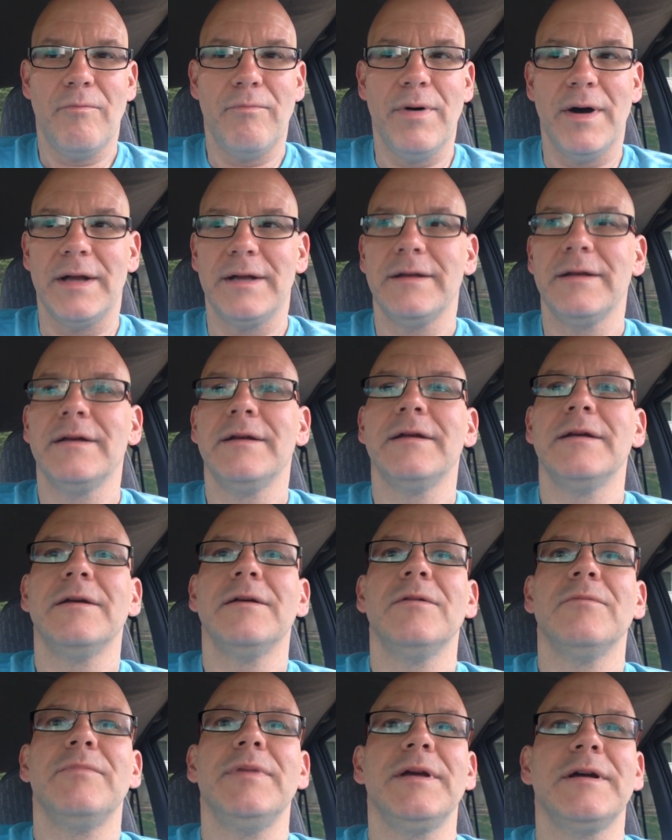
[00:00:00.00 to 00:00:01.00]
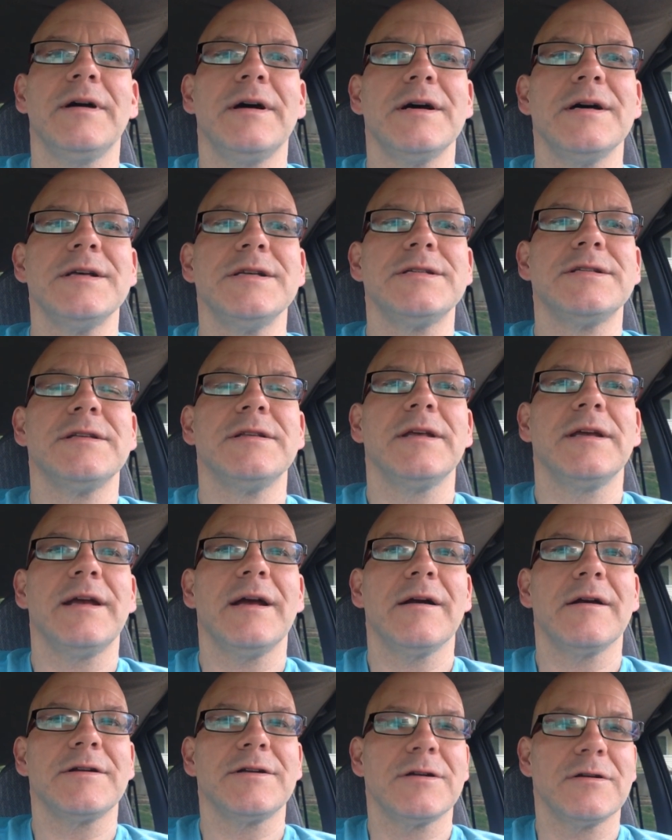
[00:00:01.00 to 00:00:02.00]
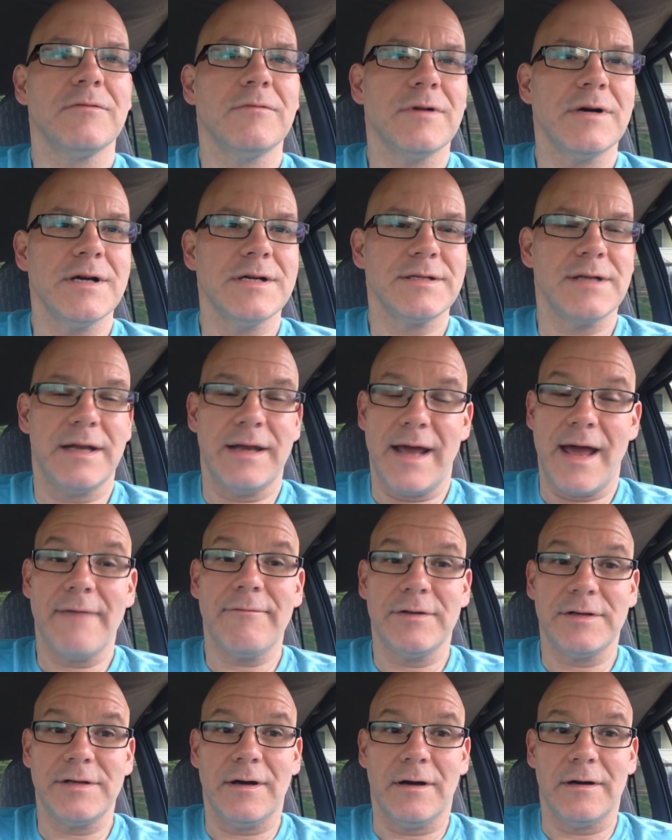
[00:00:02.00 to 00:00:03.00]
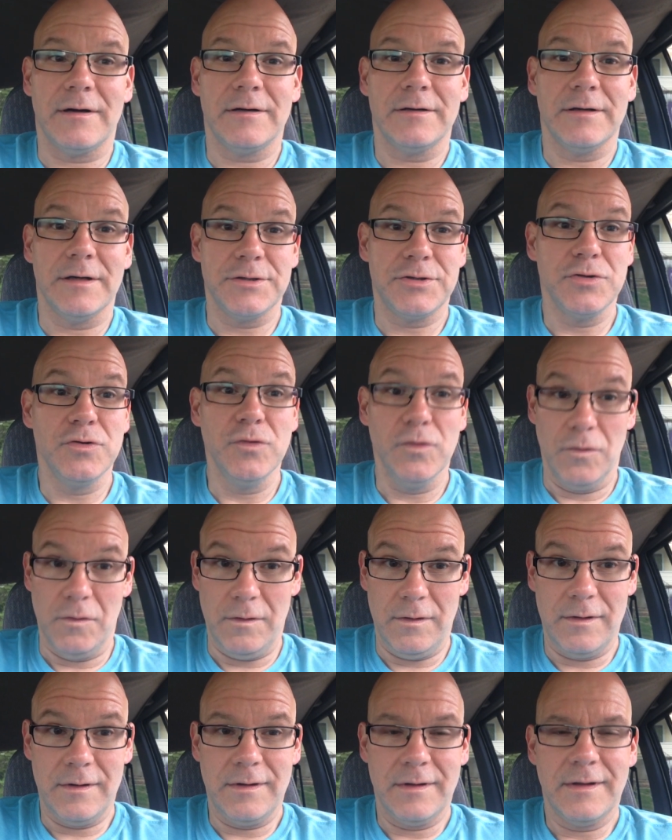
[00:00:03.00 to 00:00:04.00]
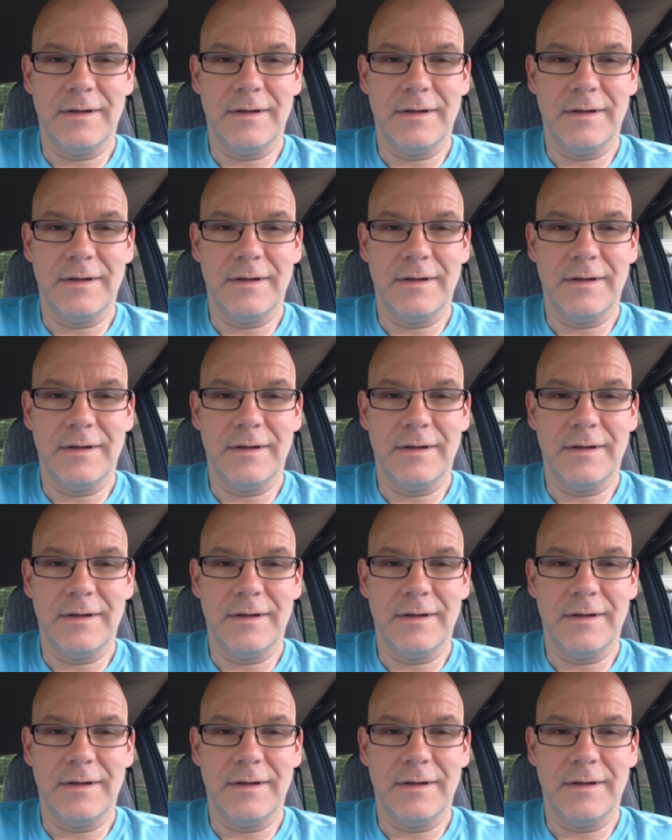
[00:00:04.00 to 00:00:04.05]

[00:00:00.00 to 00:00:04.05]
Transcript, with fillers: but because the character was an avatar, a tool,